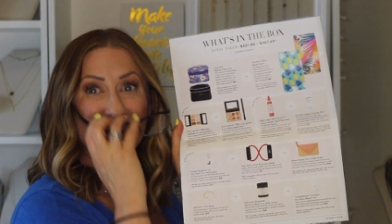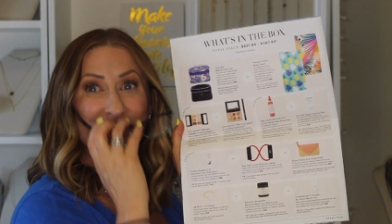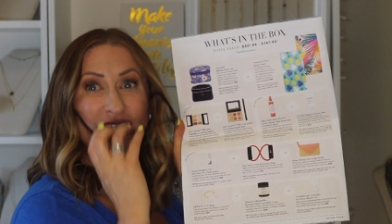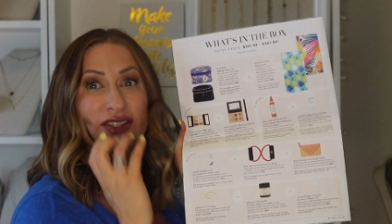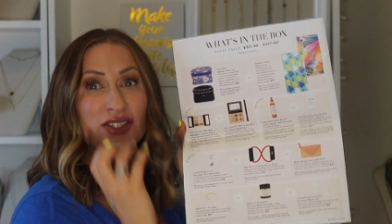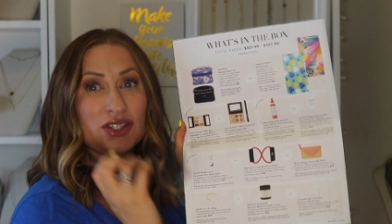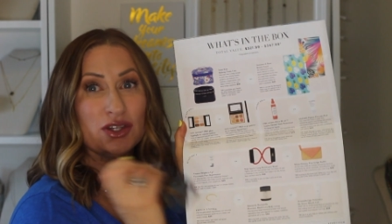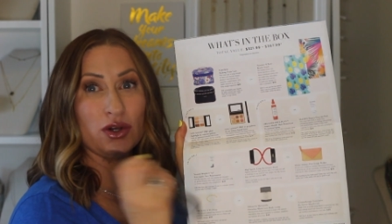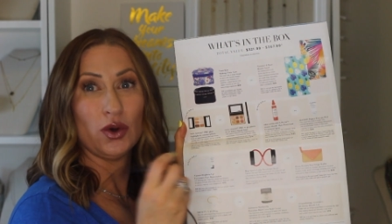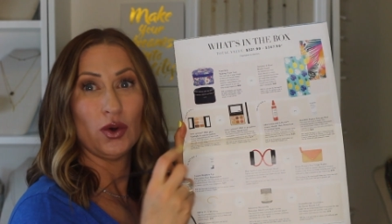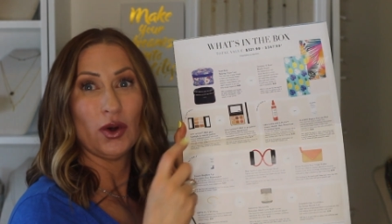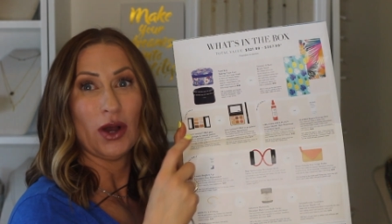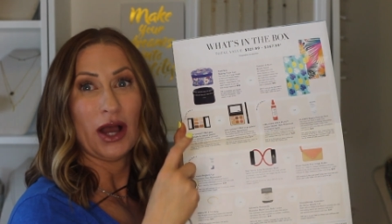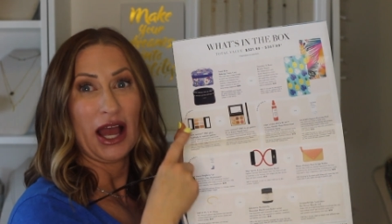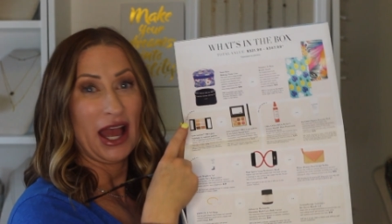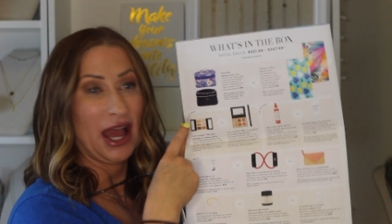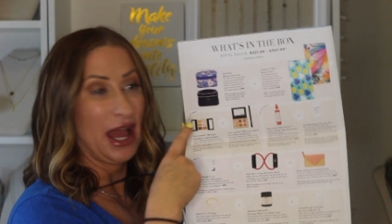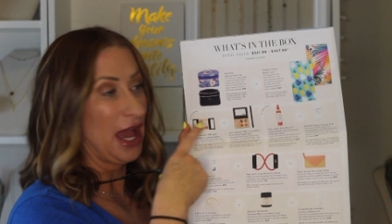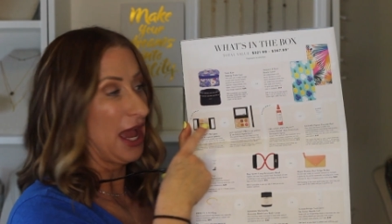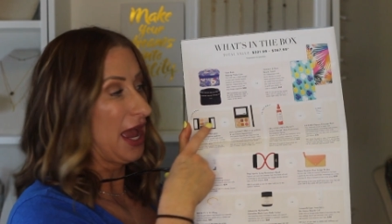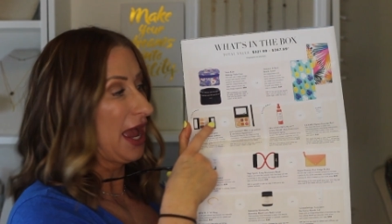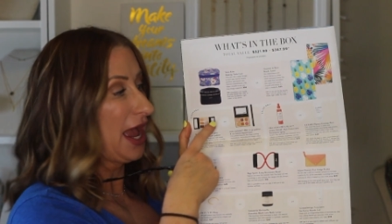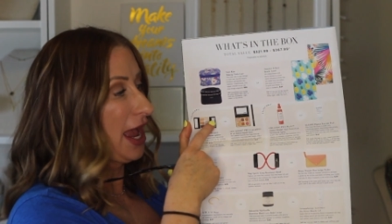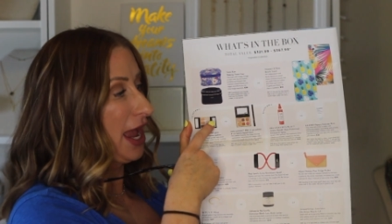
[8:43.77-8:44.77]
So
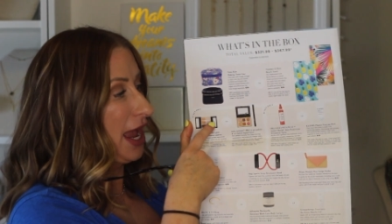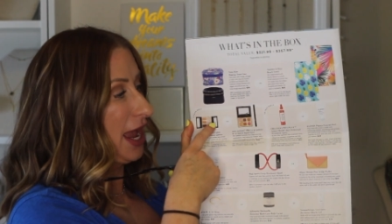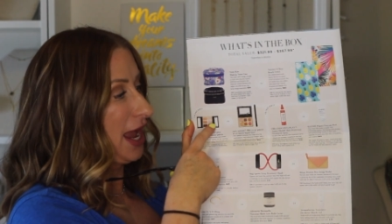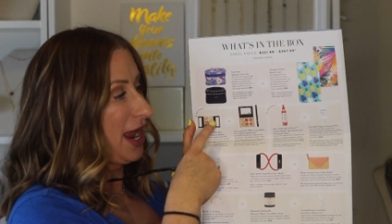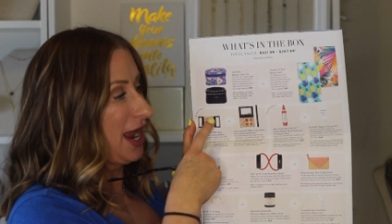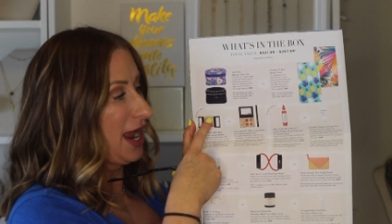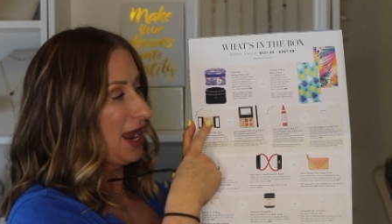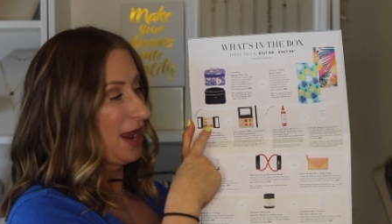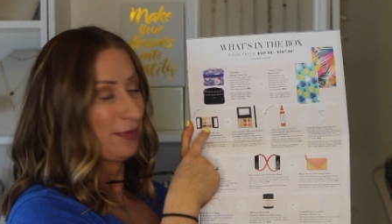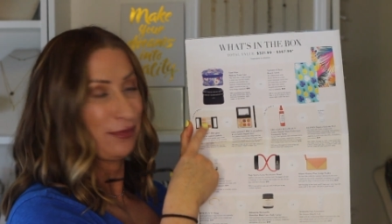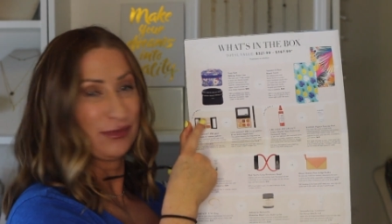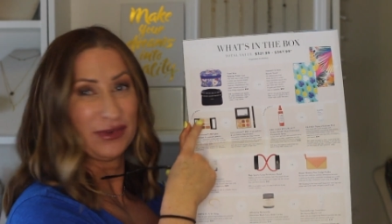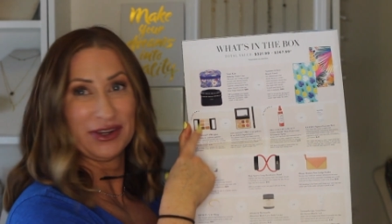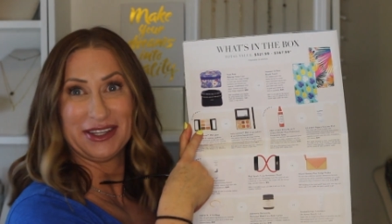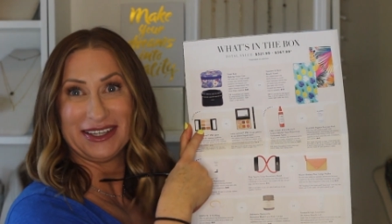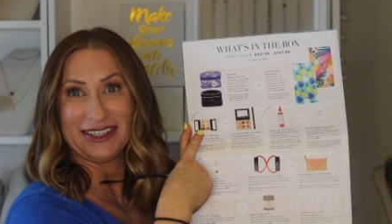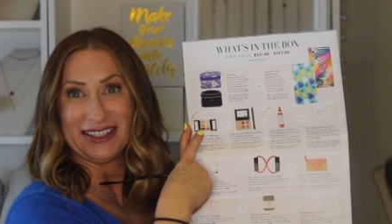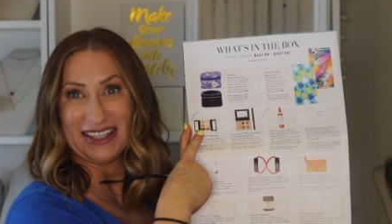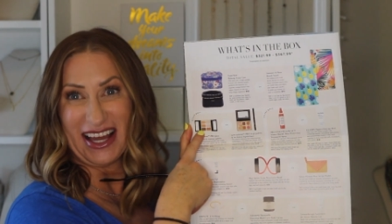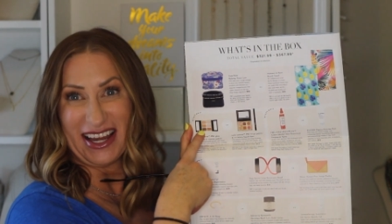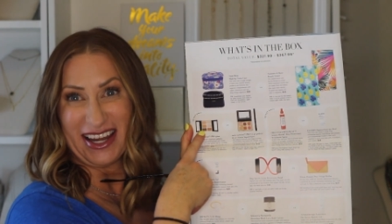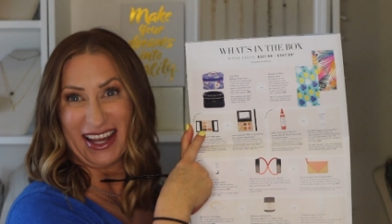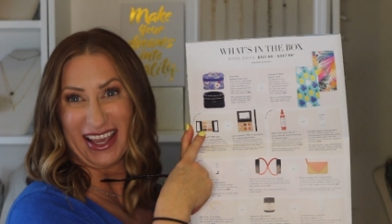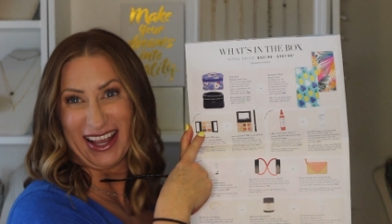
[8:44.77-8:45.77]
I'm really
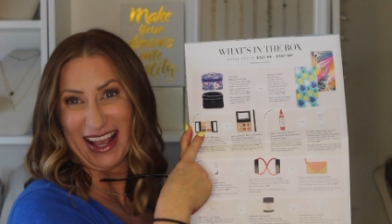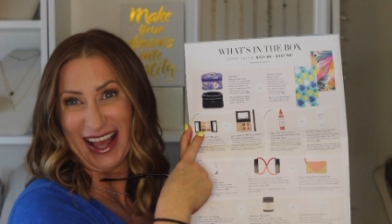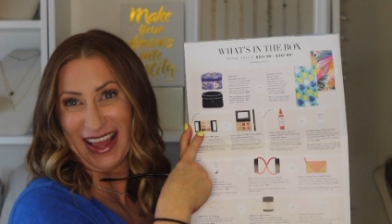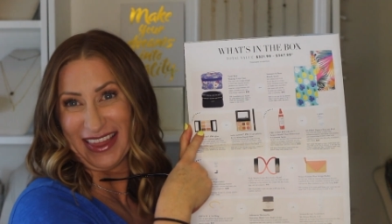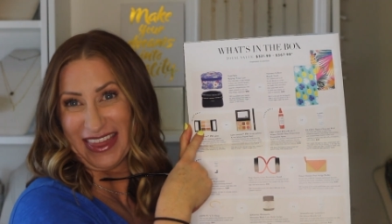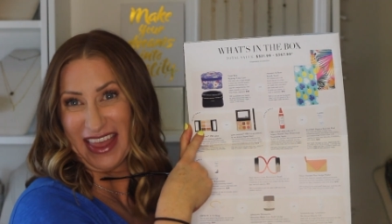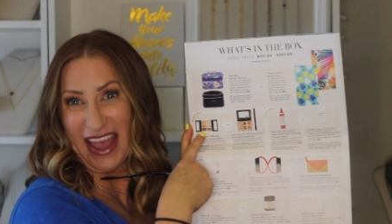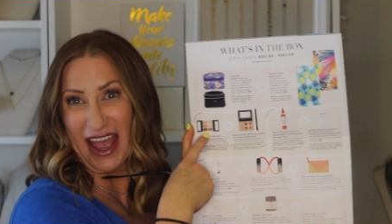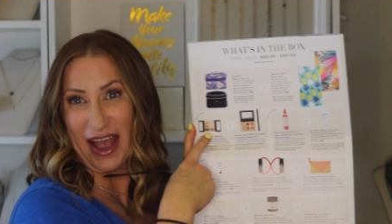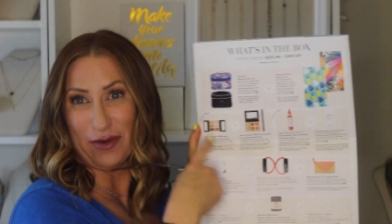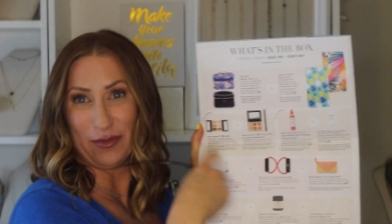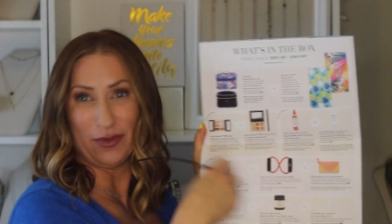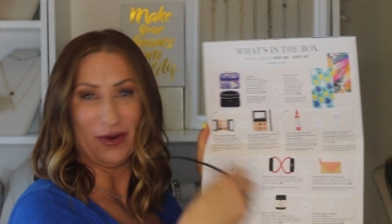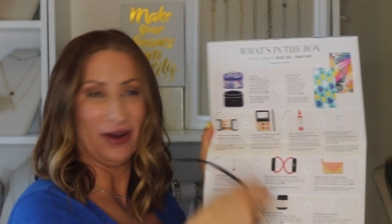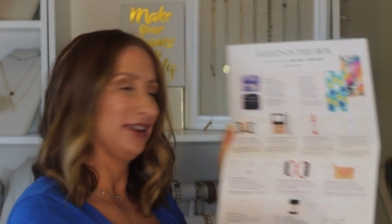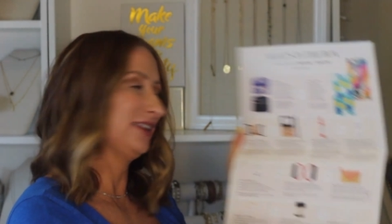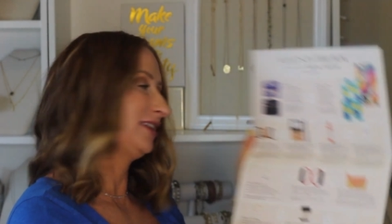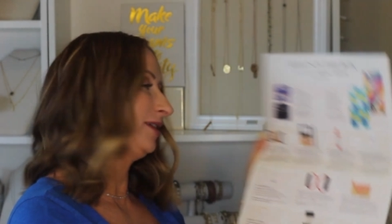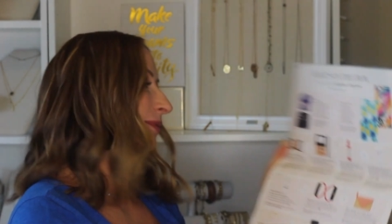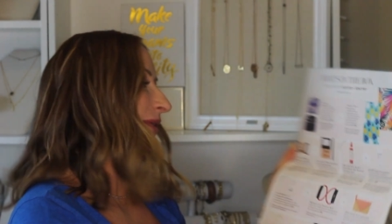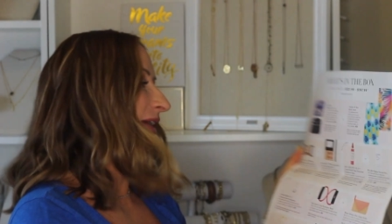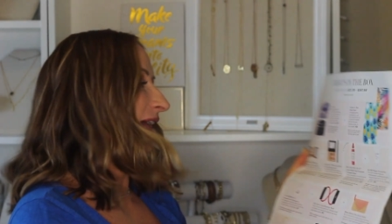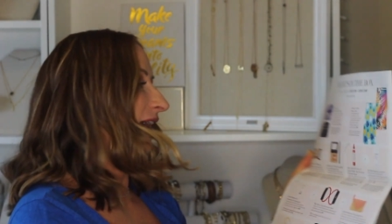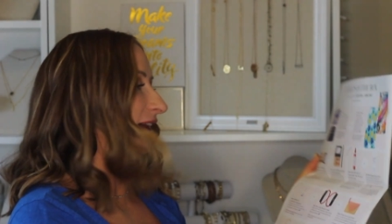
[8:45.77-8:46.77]
glad I got that one,
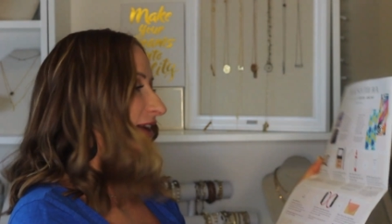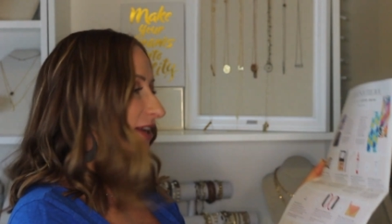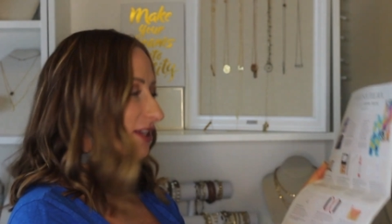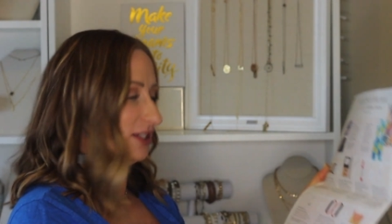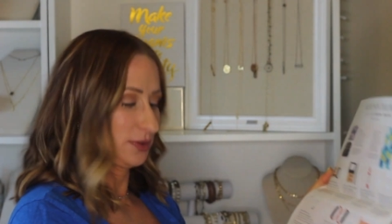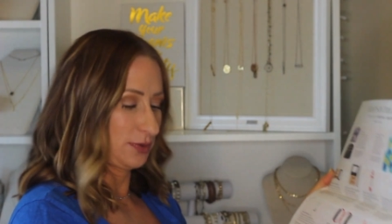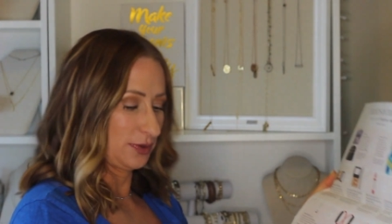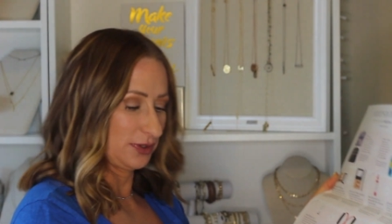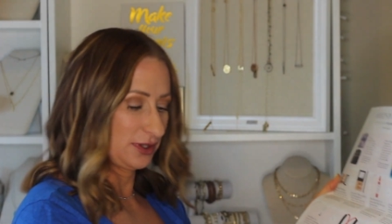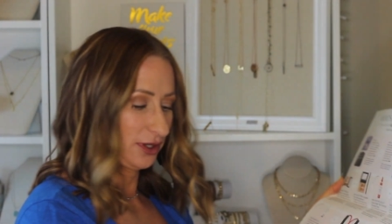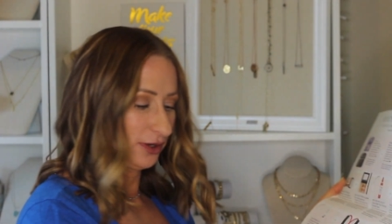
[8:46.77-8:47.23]
to be honest with